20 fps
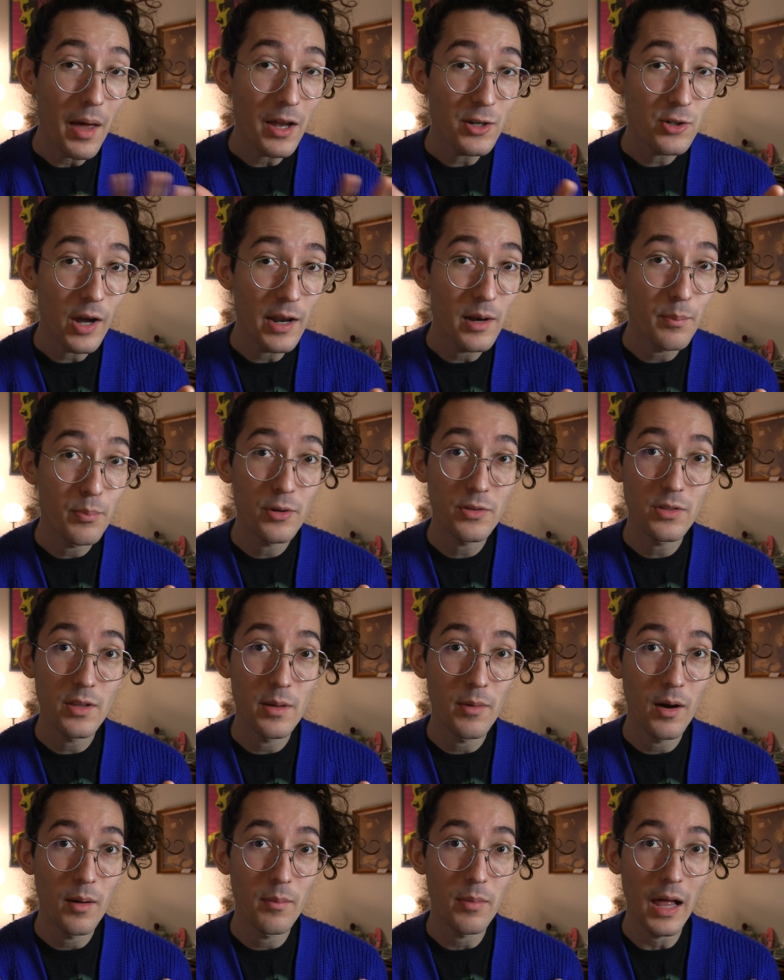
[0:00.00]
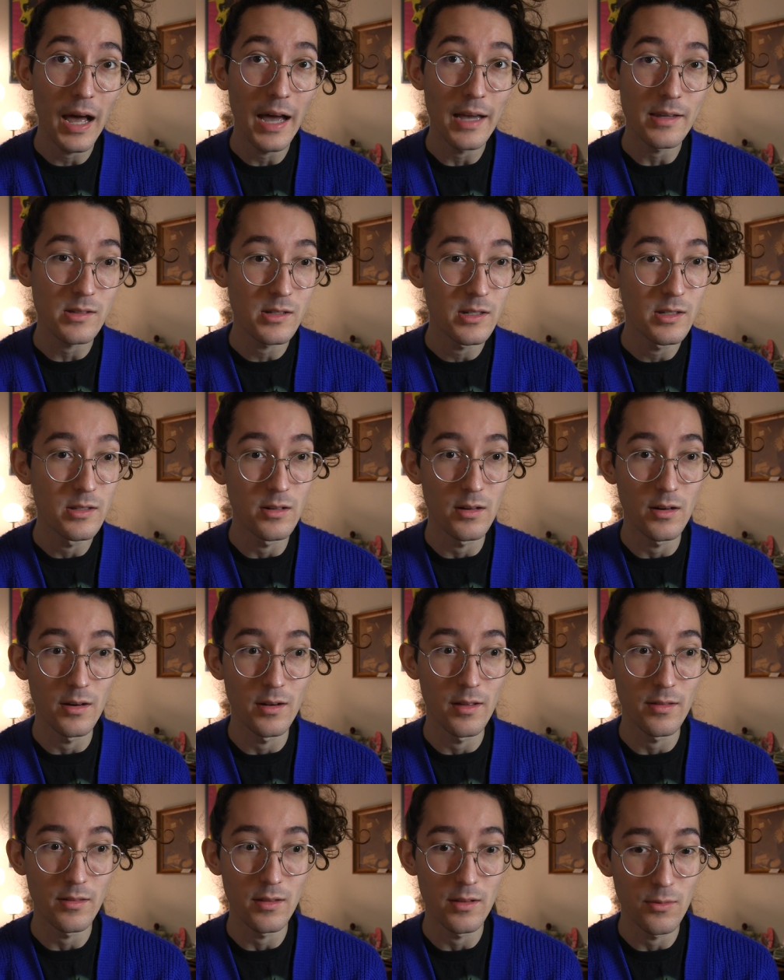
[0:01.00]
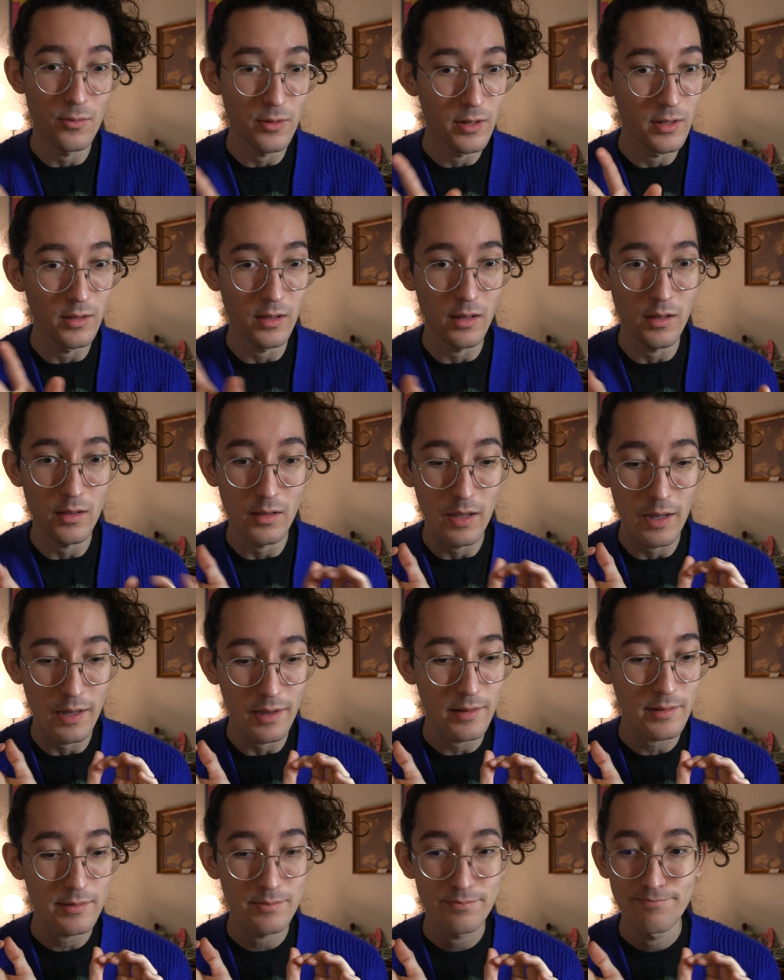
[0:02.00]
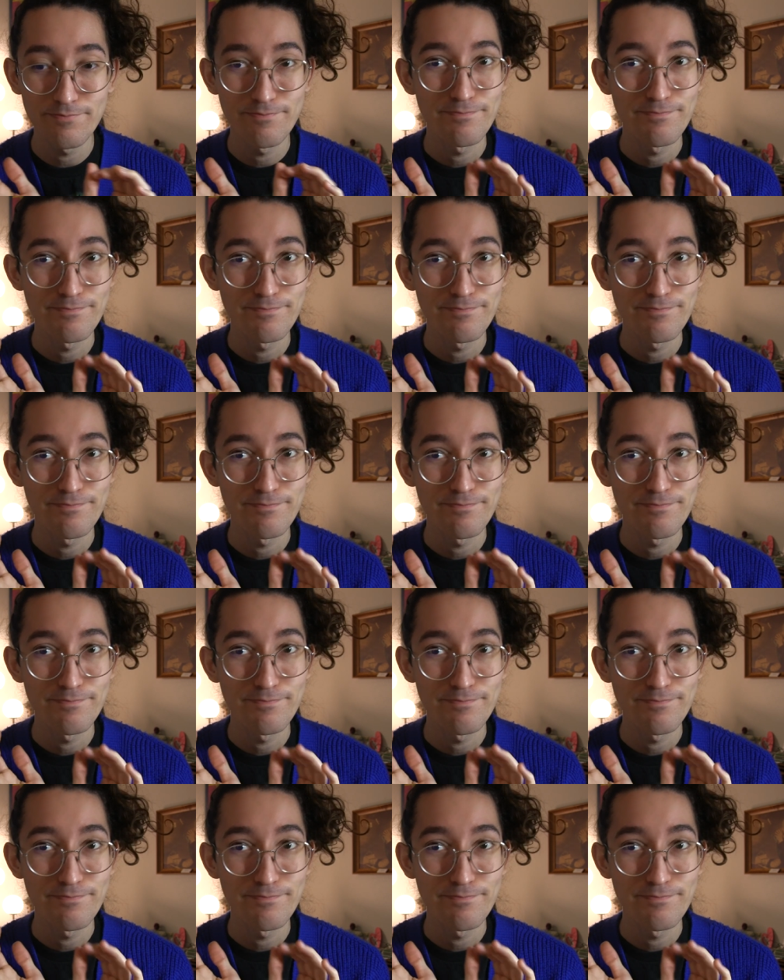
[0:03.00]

not trying to put them on blast either or nothing, really. Like,